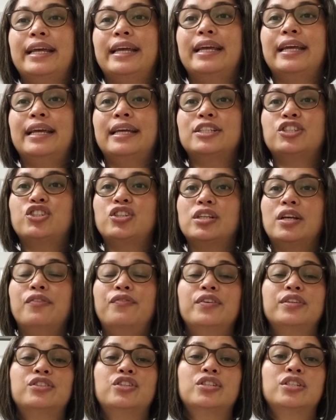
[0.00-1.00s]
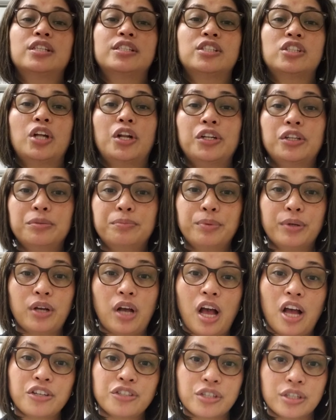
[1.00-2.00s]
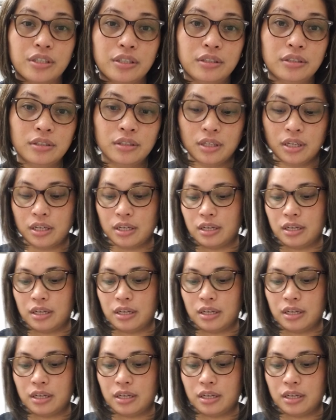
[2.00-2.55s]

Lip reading: if it's just a standard precaution,